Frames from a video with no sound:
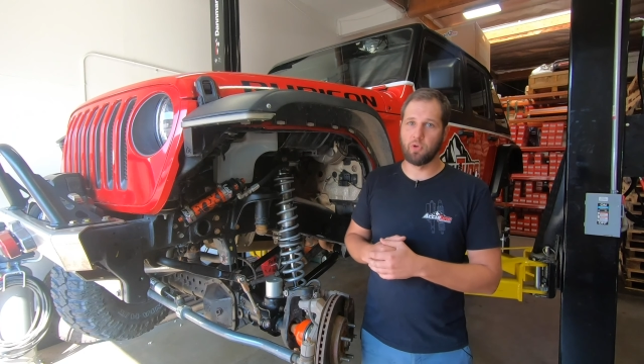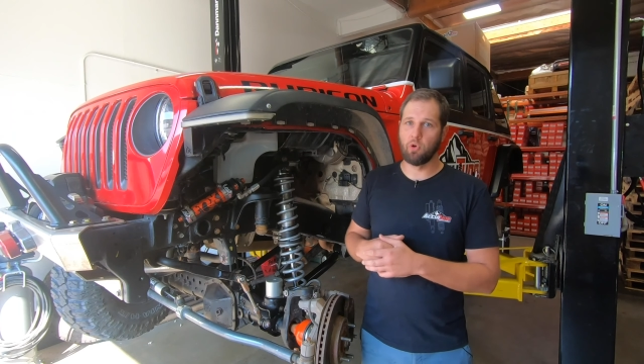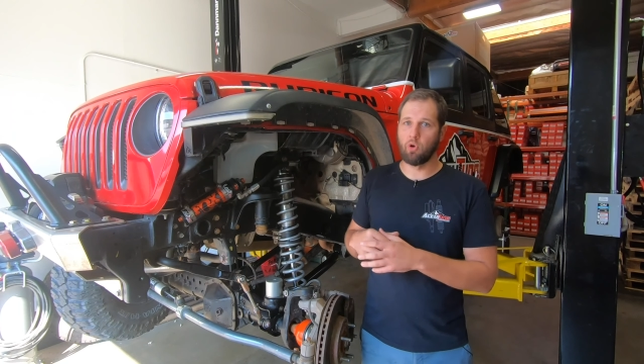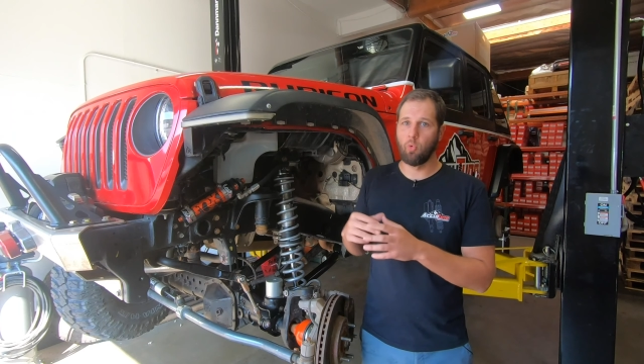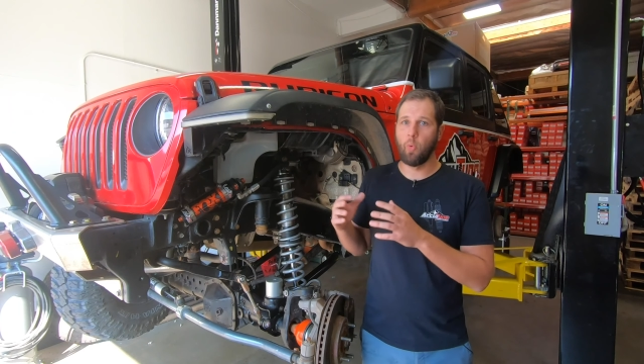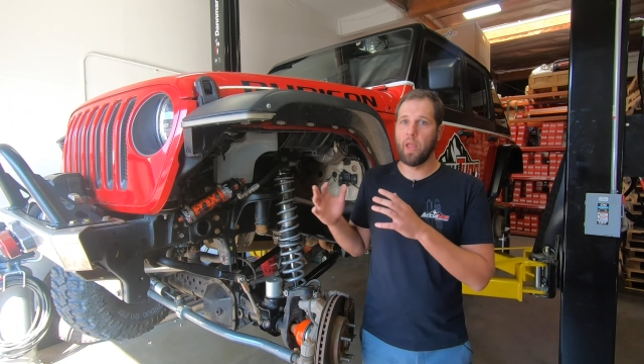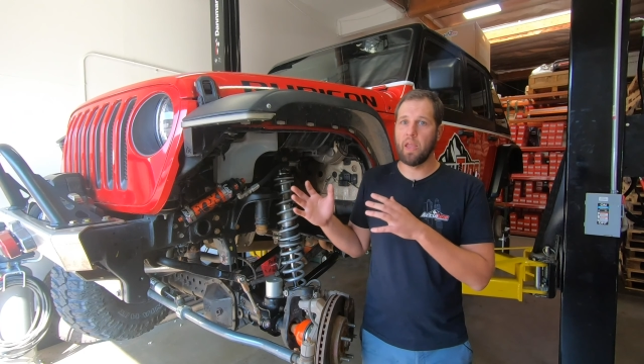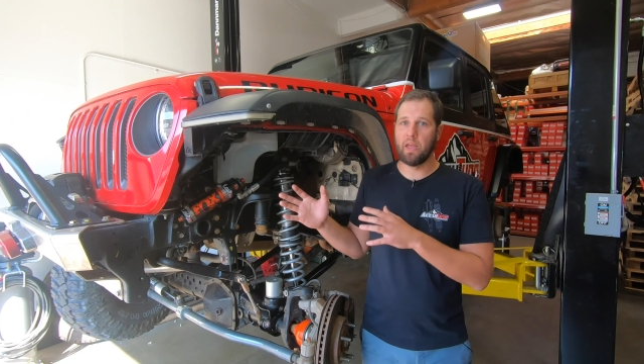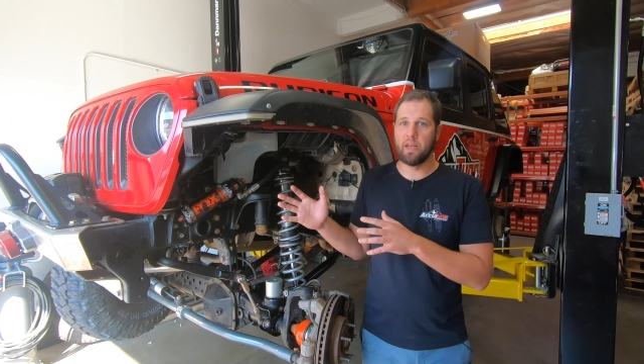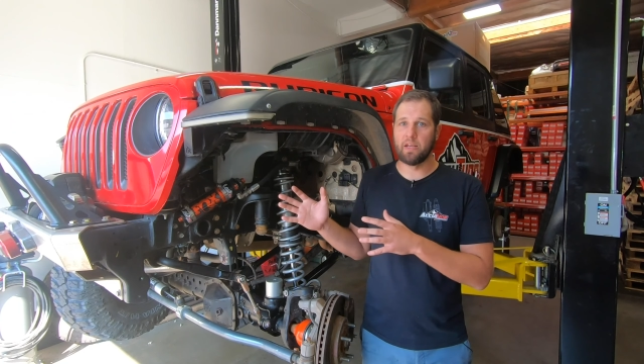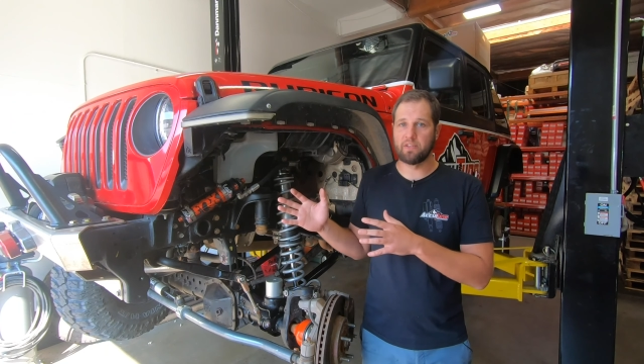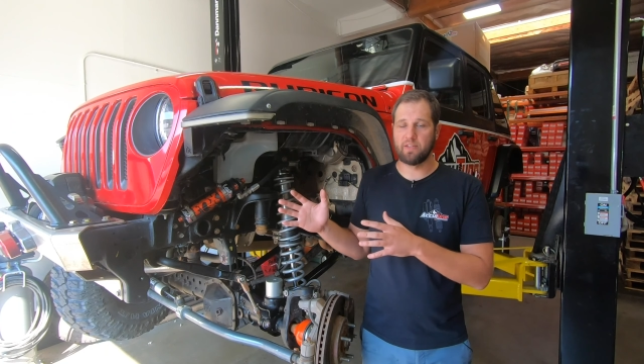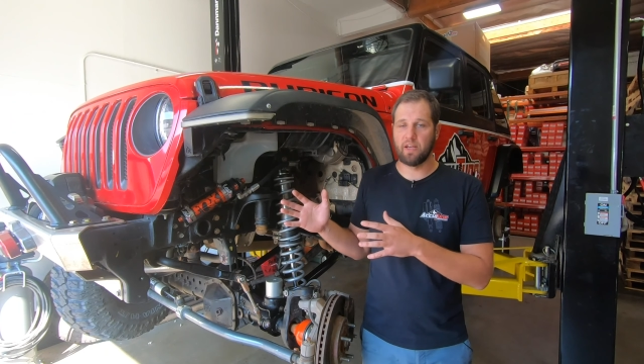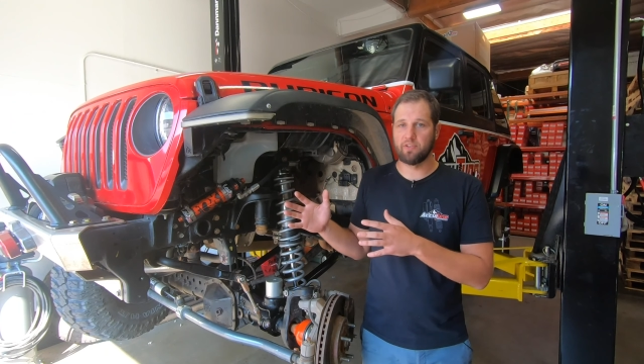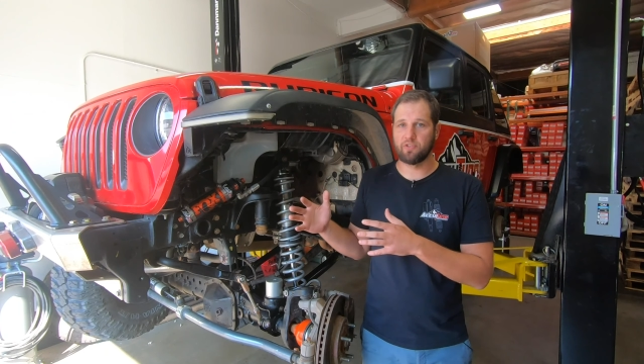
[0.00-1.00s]
your weight and
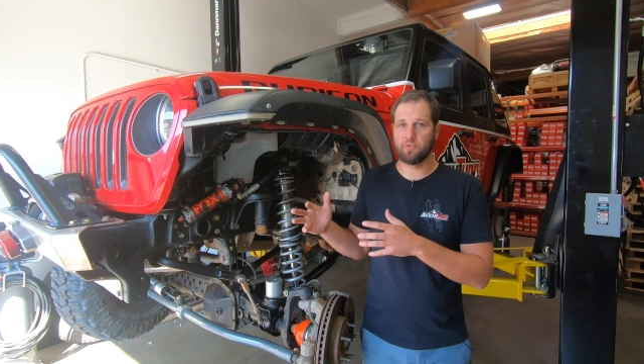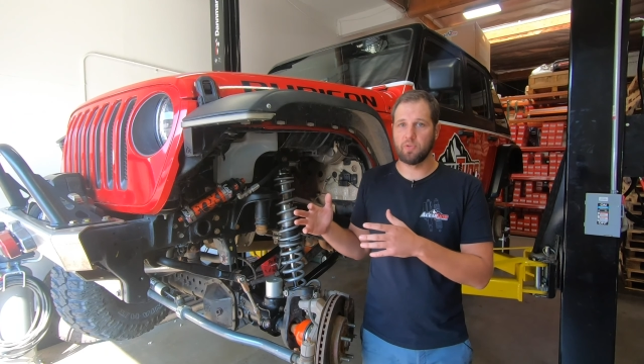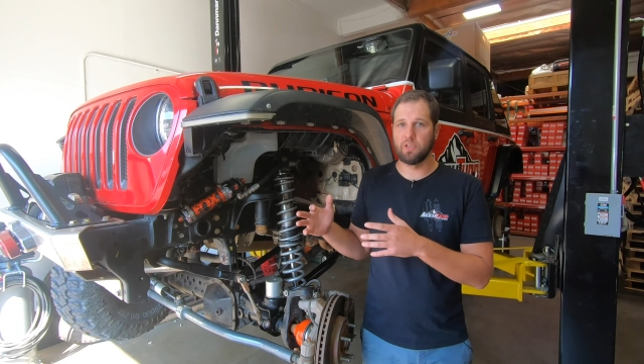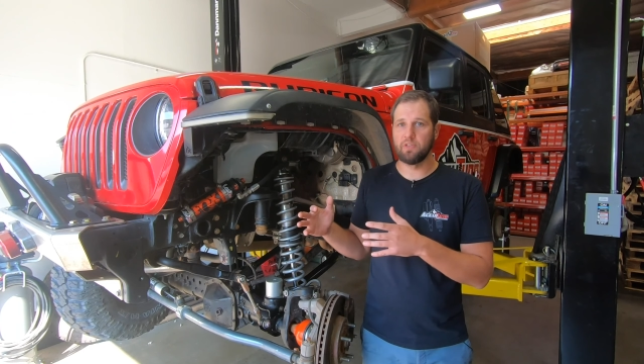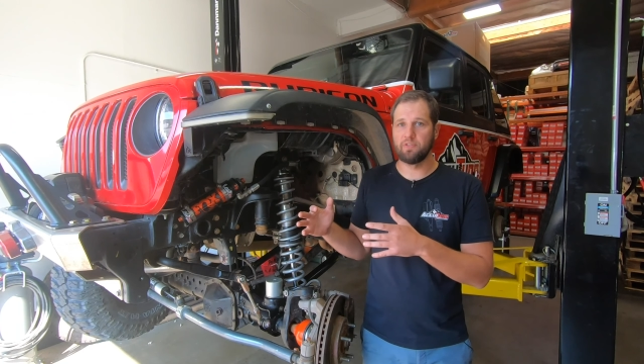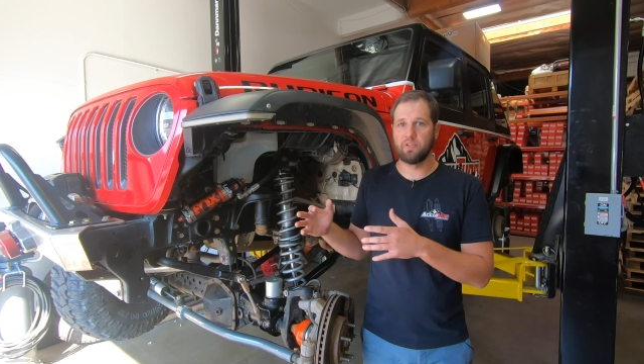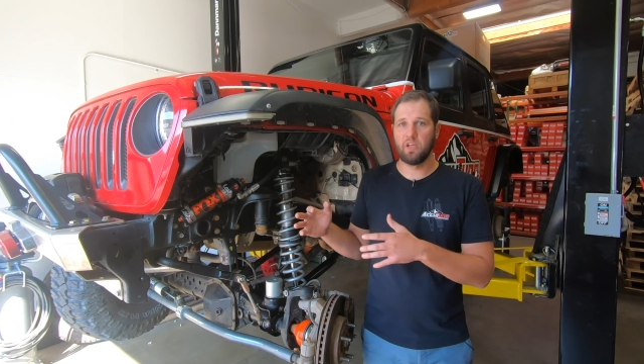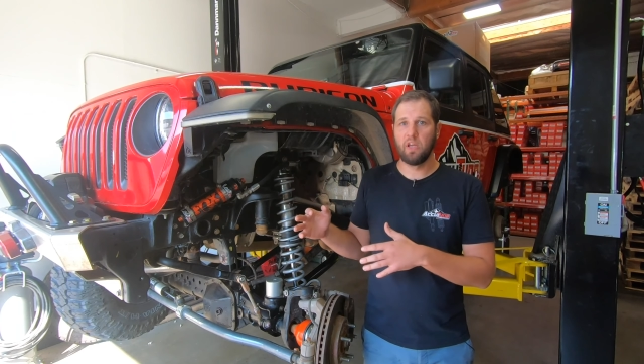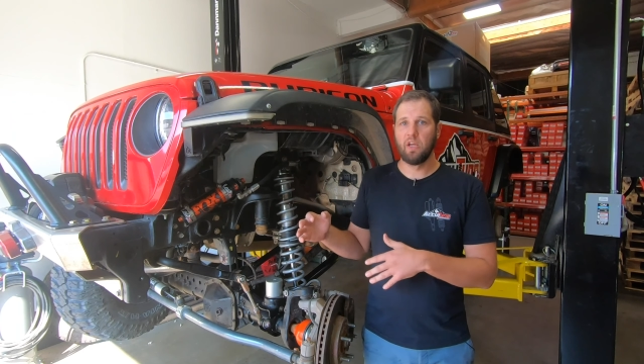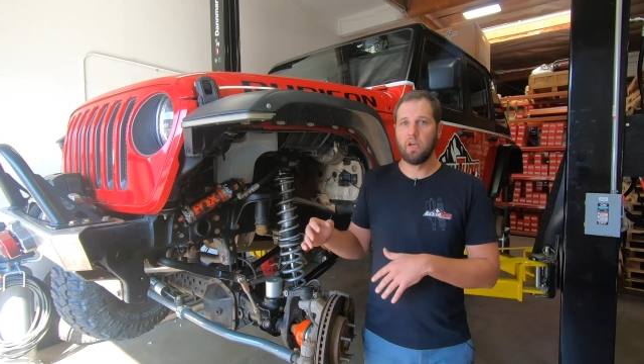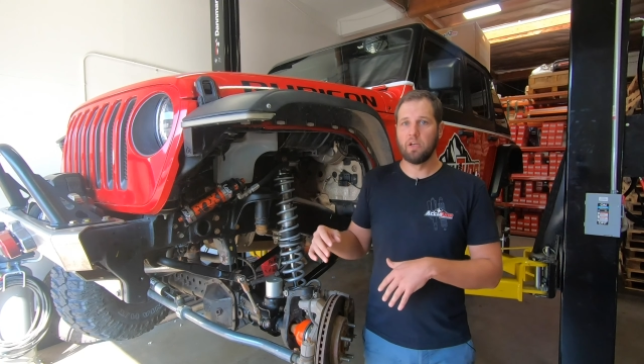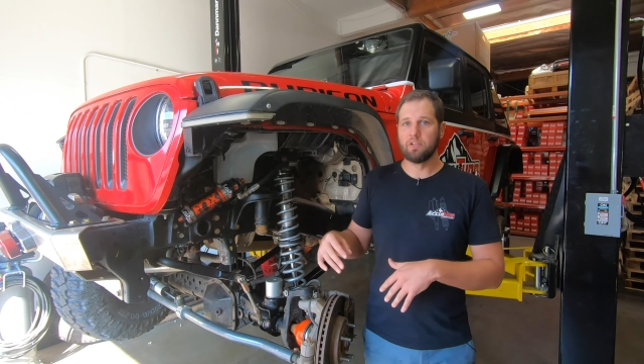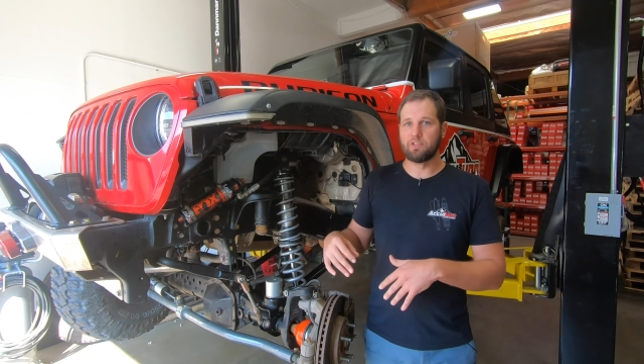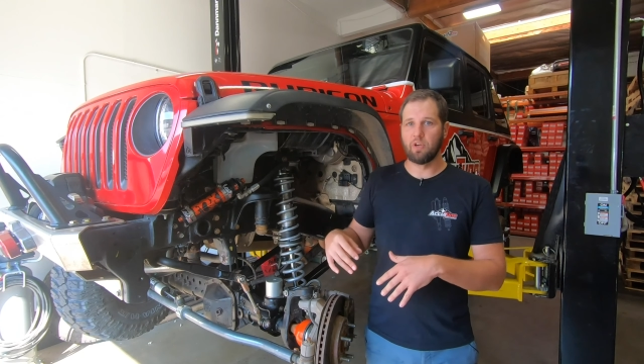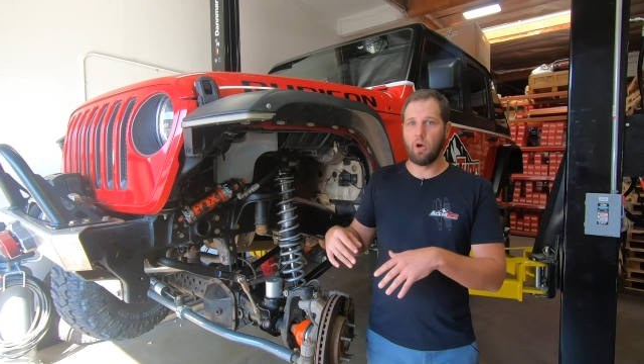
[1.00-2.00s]
accessories.
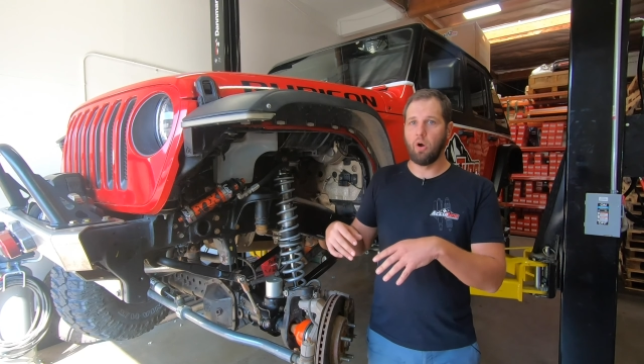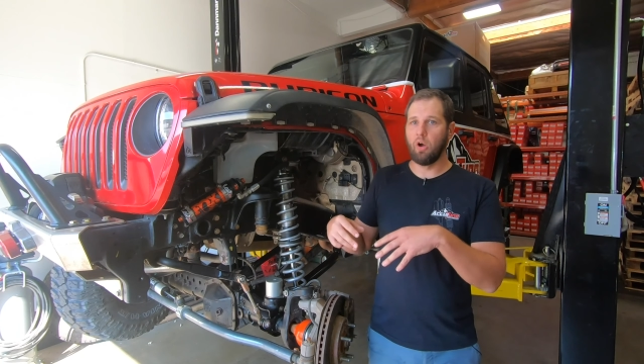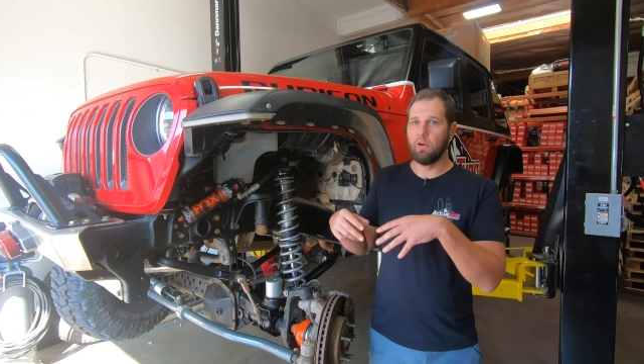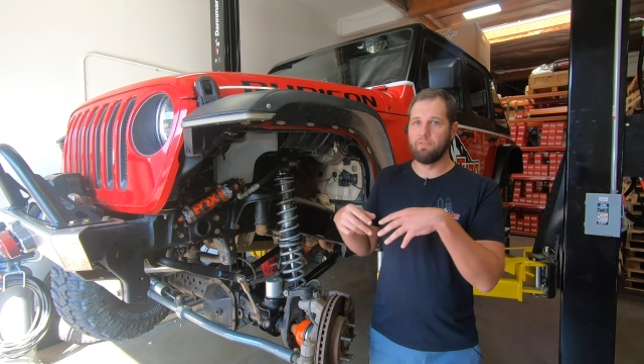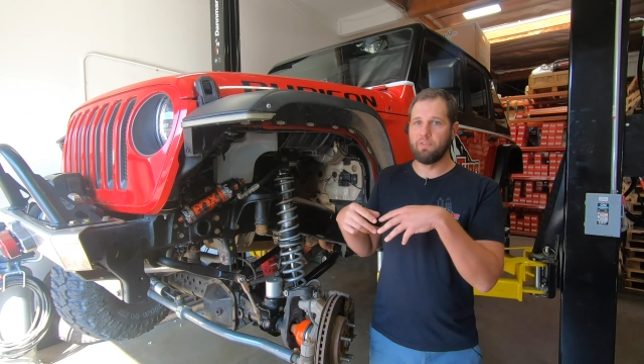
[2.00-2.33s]
So